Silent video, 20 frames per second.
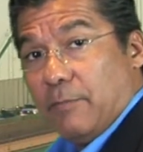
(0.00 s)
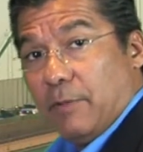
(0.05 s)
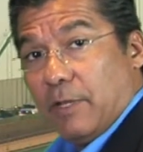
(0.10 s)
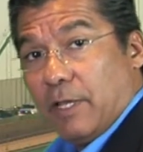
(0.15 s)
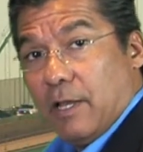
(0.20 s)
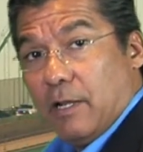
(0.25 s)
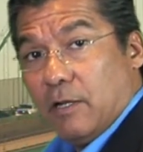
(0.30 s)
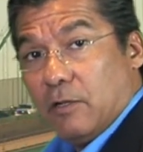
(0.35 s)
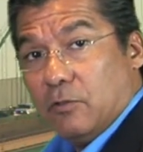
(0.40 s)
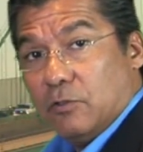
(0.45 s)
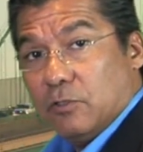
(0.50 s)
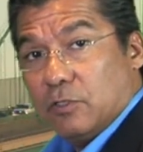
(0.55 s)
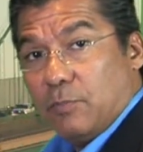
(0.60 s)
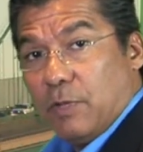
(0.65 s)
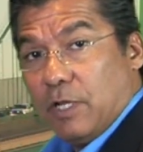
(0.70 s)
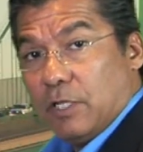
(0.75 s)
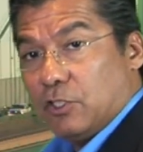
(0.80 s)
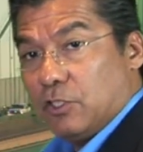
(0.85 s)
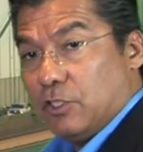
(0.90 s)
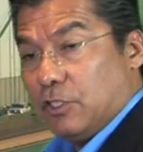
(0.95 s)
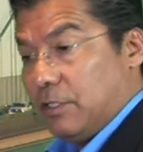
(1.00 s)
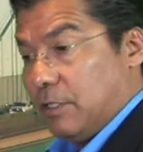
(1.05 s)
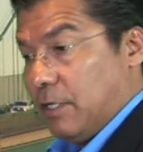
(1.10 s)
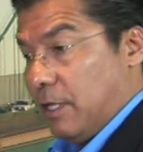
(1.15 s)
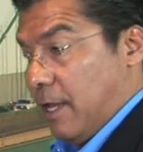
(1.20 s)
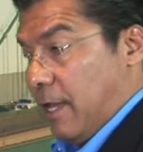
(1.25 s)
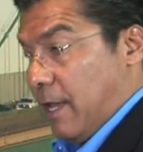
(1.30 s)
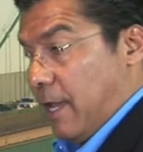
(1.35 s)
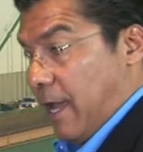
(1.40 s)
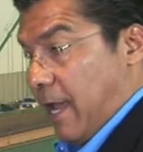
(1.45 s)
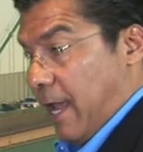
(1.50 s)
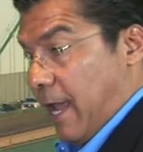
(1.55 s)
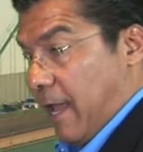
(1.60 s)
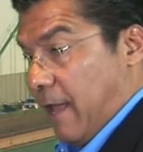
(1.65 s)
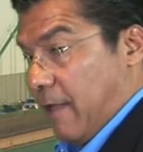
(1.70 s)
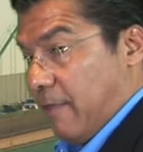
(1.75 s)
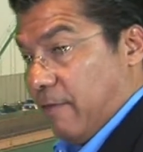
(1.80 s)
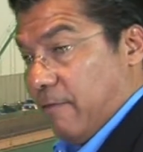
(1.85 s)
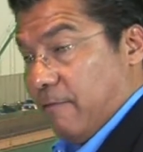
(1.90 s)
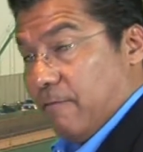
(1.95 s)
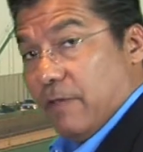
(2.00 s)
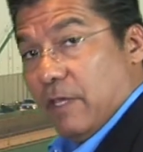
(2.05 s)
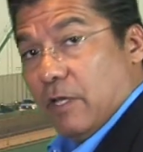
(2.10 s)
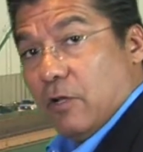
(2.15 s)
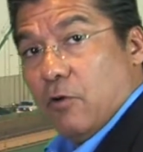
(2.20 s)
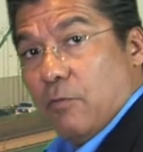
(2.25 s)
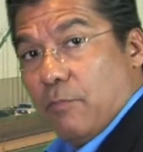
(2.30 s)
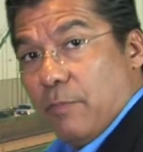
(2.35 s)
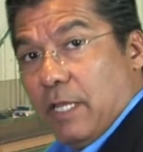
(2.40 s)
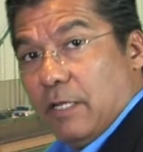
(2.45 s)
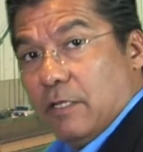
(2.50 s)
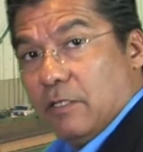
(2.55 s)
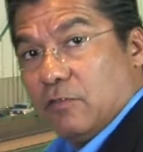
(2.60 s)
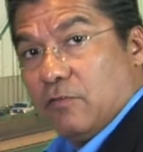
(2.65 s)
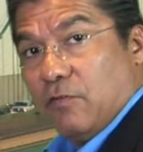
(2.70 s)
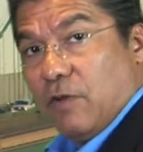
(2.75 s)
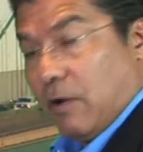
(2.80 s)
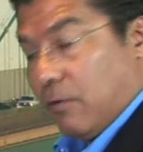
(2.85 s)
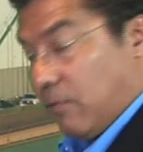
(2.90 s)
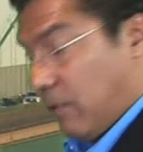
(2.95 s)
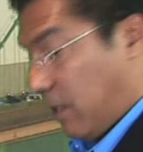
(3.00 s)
mechanical inspection and the vehicle maintenance file